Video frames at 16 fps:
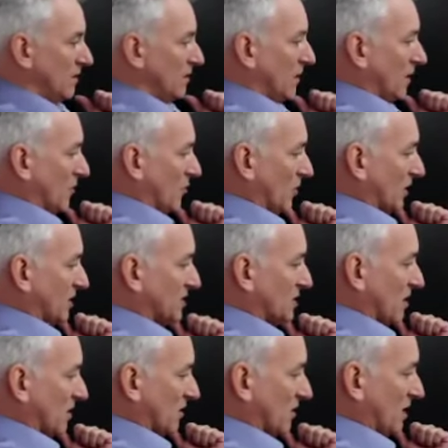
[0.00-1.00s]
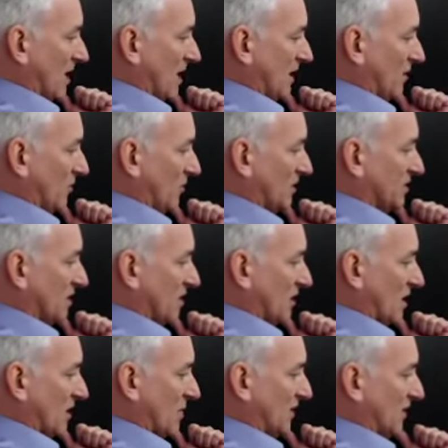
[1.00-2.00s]
And we're going to talk a lot
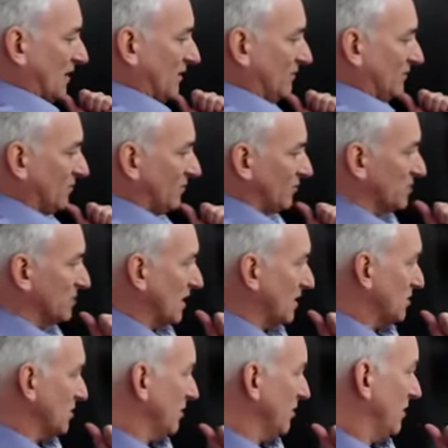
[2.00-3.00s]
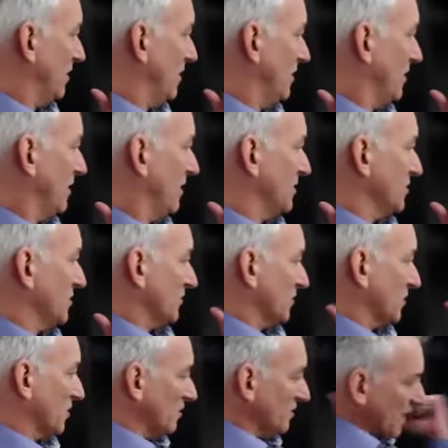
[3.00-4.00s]
about that in the first lecture. So if they're
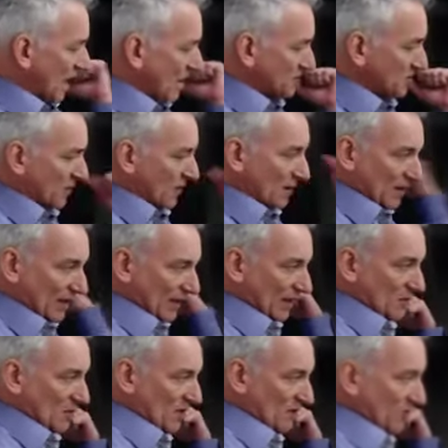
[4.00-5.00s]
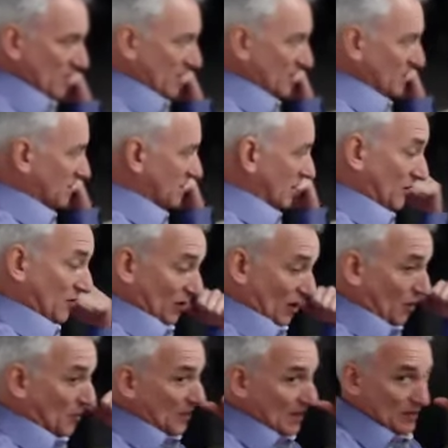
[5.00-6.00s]
going the opposite way, we got to get them off the bus. And there
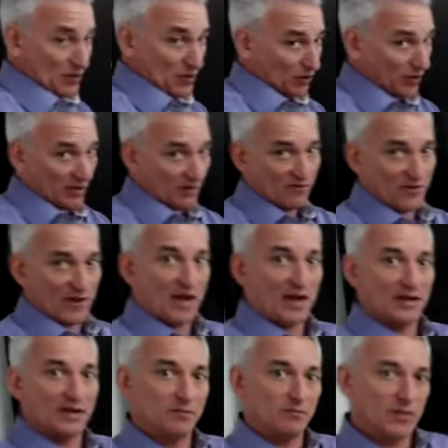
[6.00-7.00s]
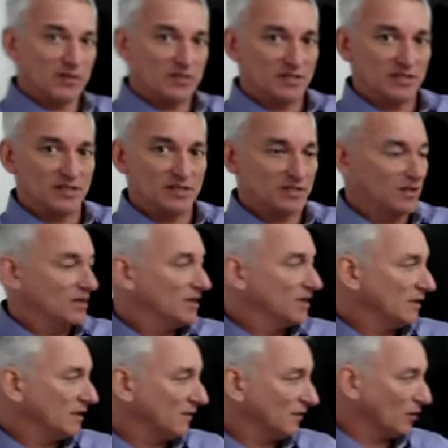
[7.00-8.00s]
are people you're going to find in business
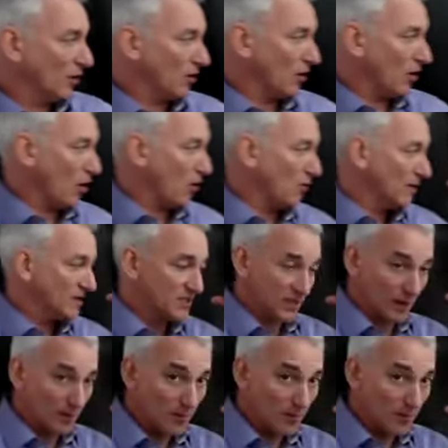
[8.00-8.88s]
that there are always some